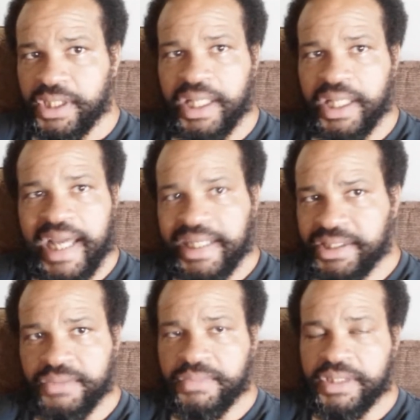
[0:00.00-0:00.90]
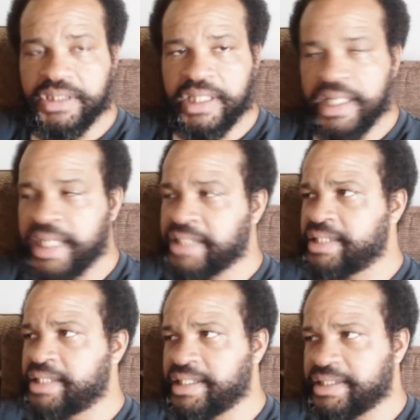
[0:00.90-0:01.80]
he lies too much, and that's
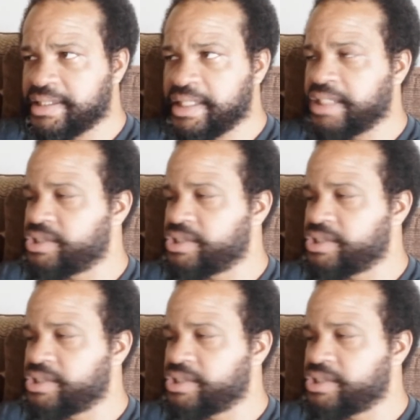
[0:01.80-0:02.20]
that's the thing.